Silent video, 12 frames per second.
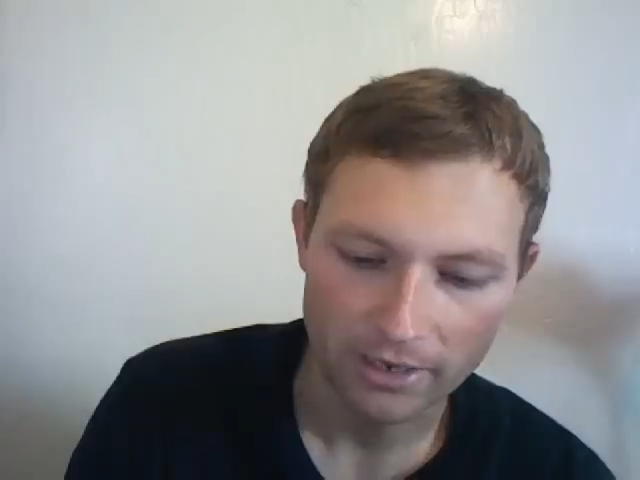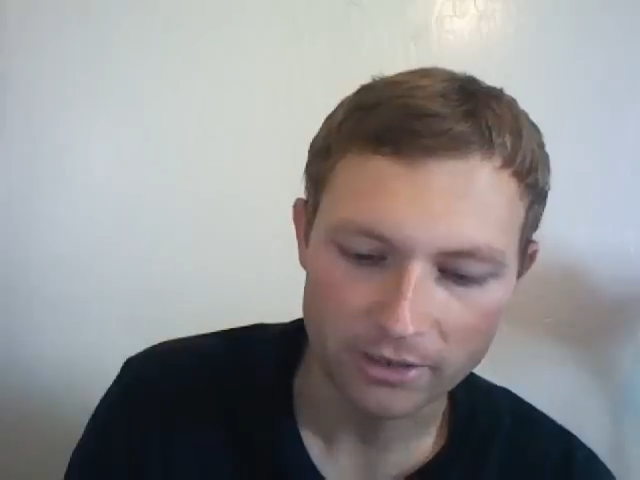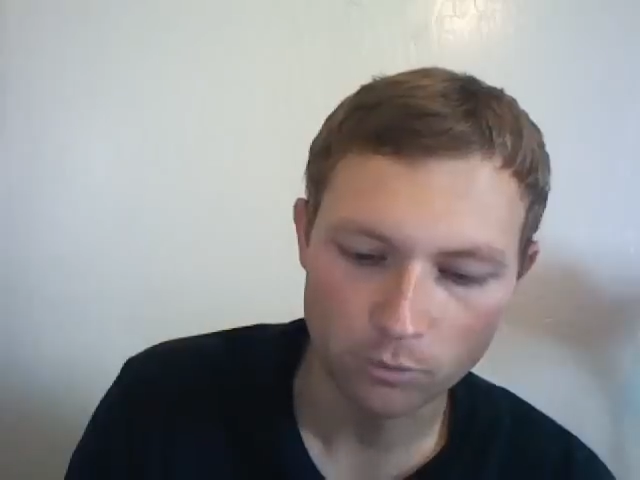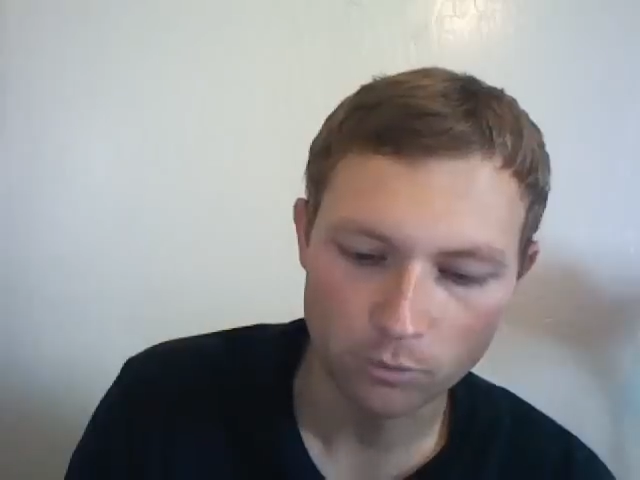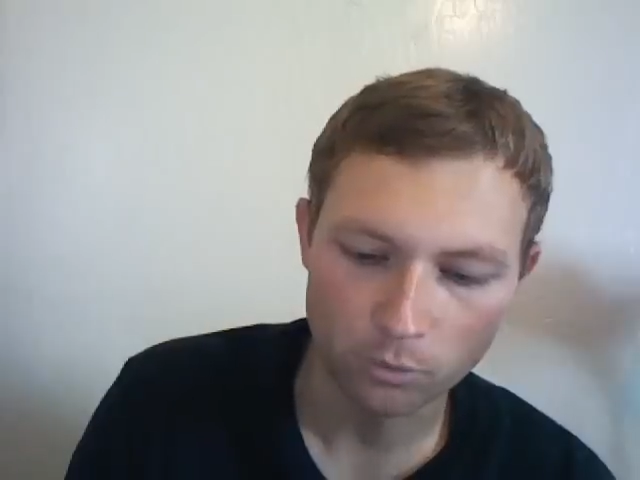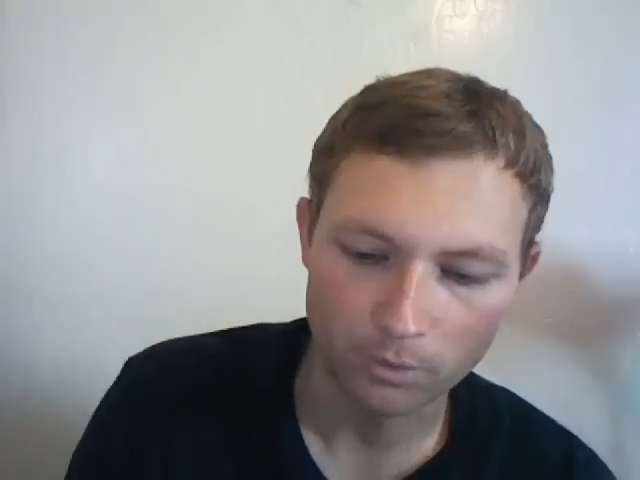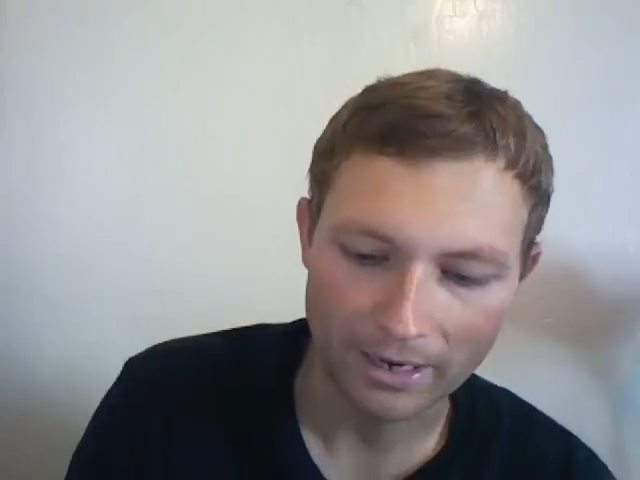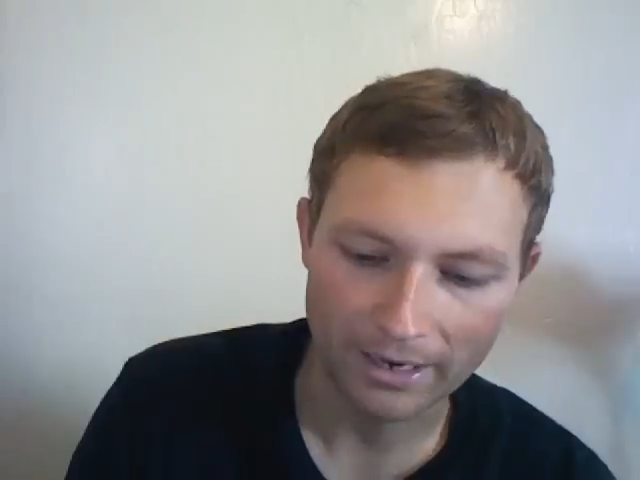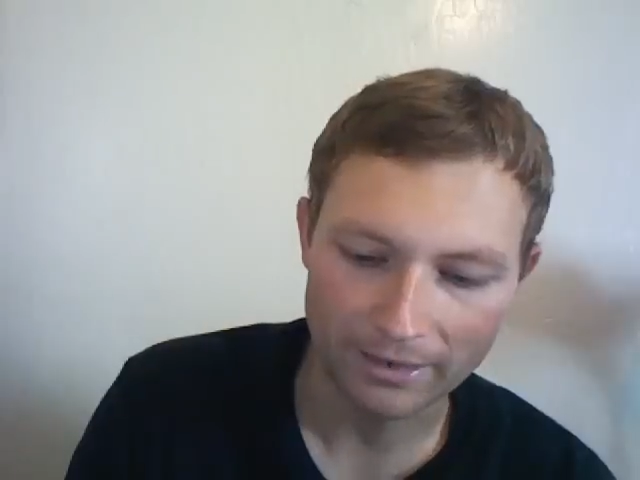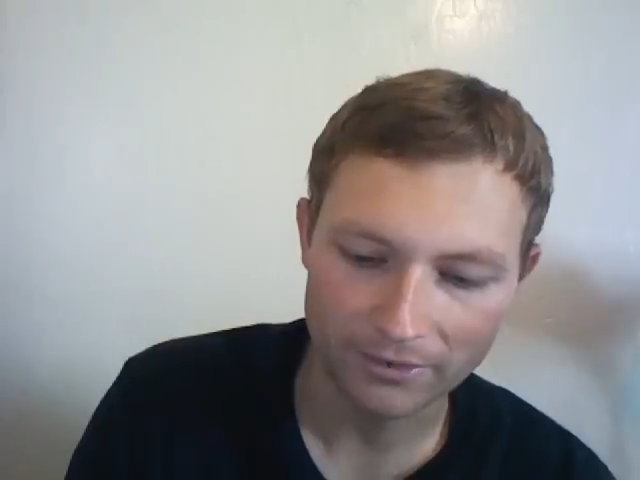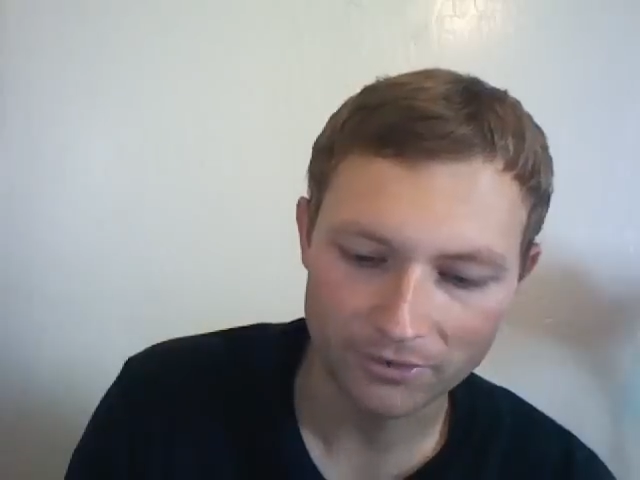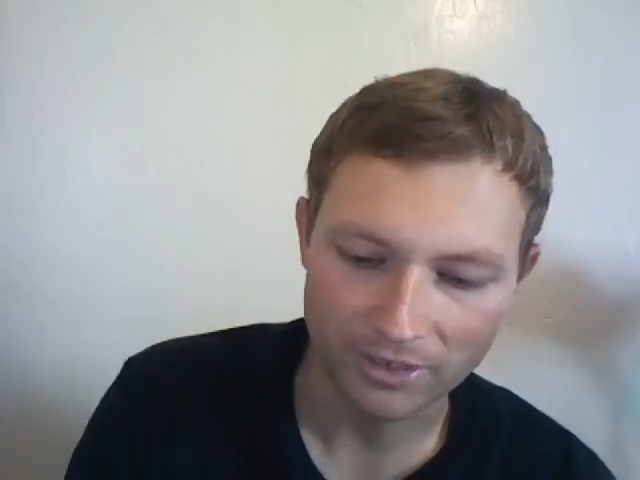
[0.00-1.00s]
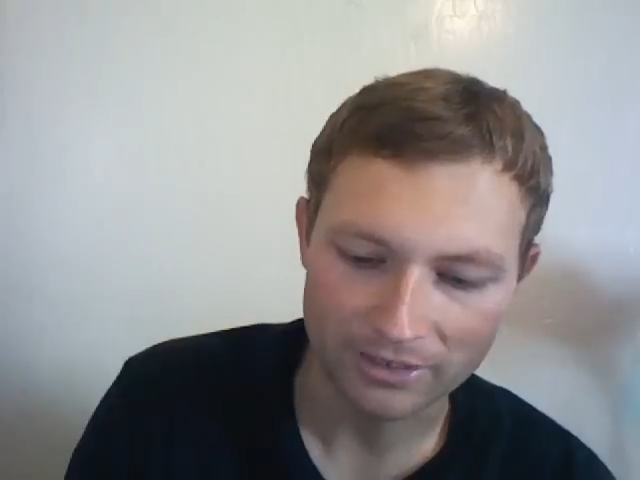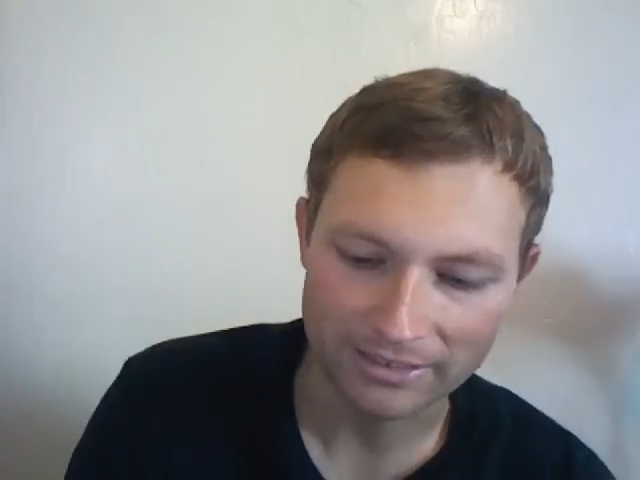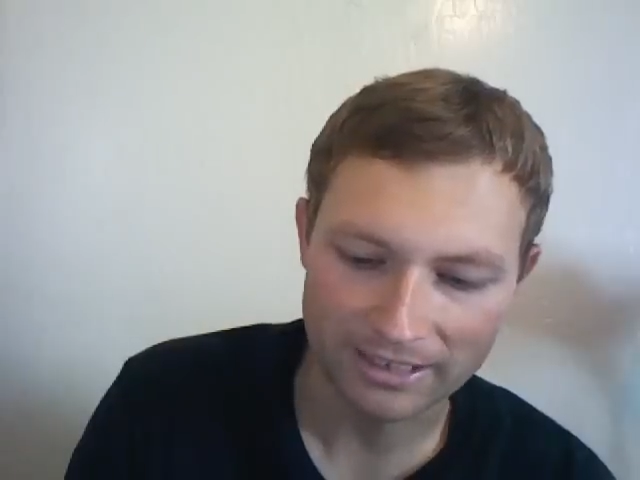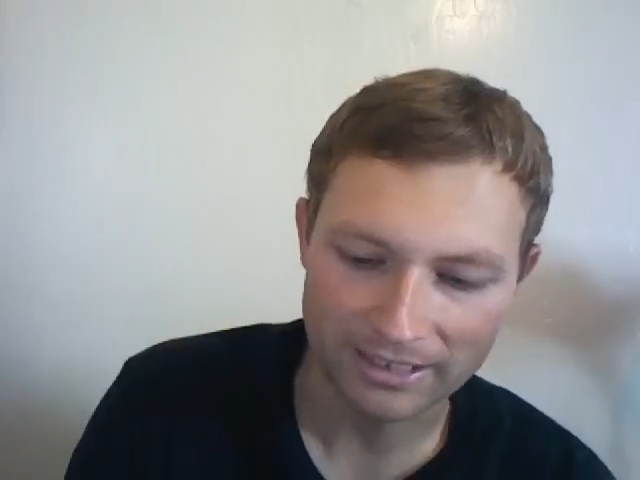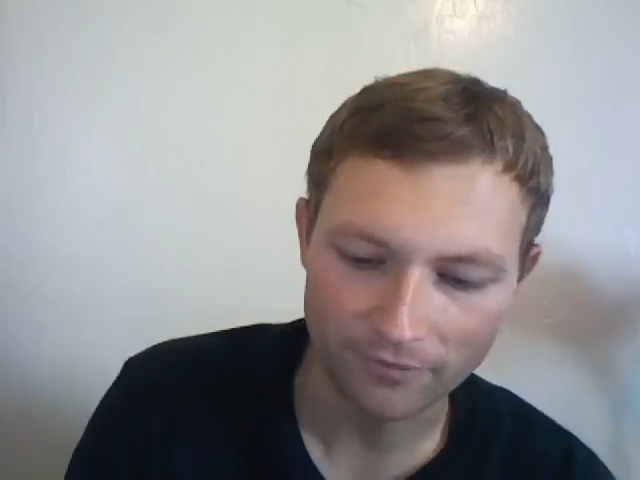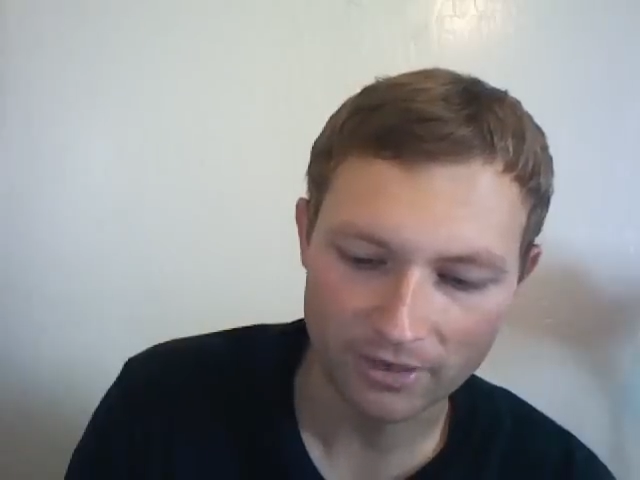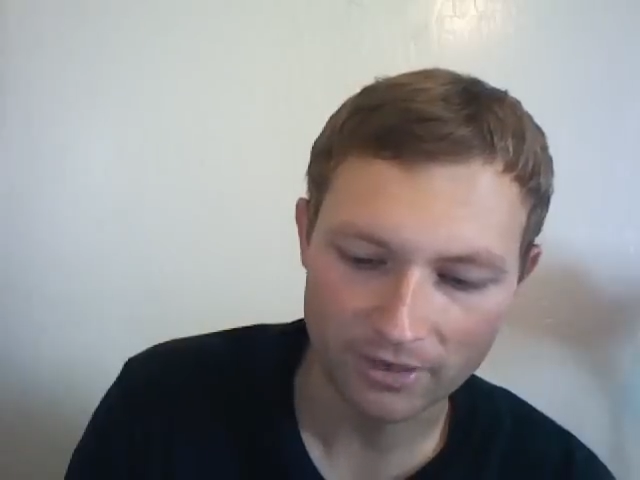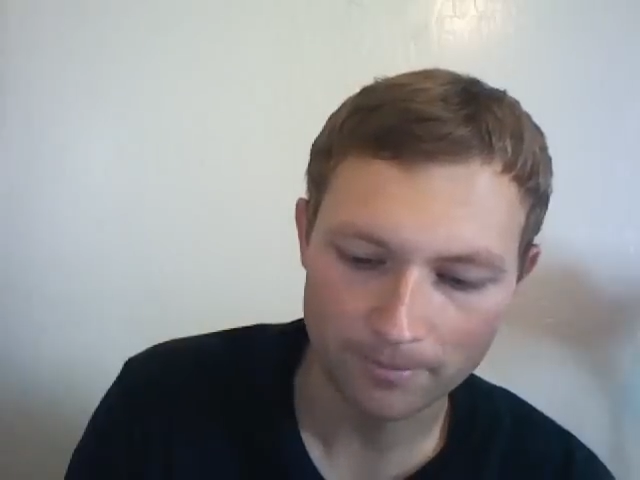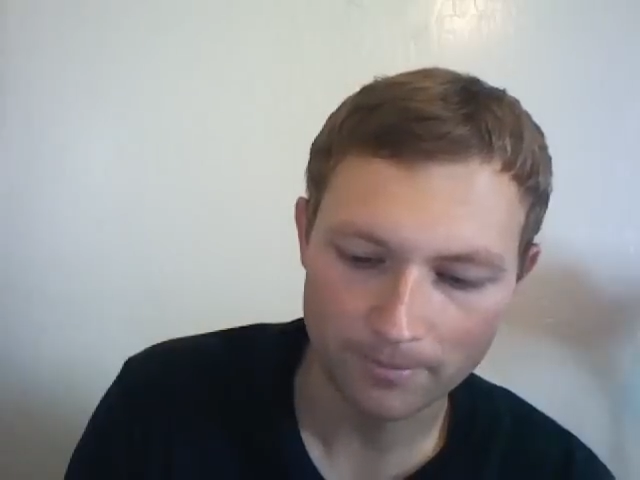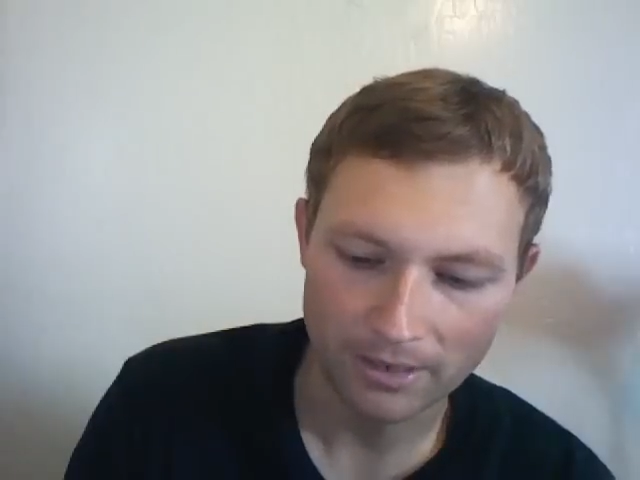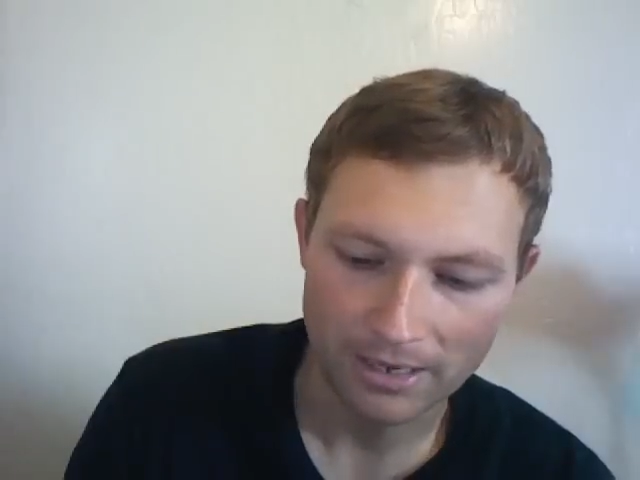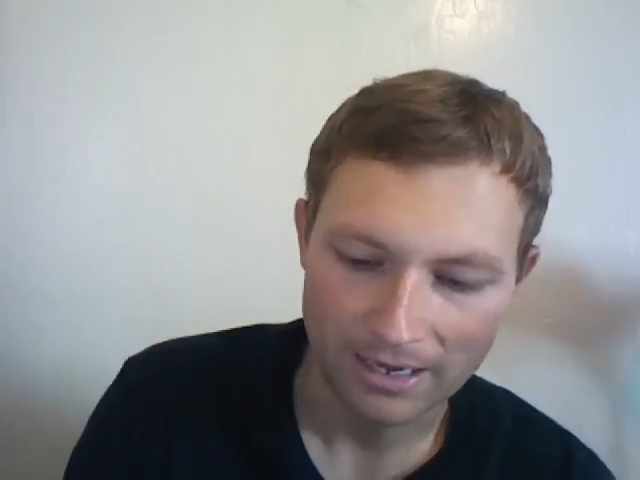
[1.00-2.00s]
he will rise and give
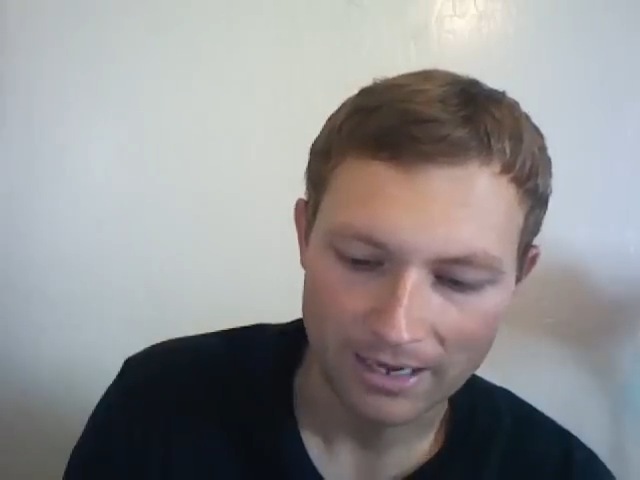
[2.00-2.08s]
him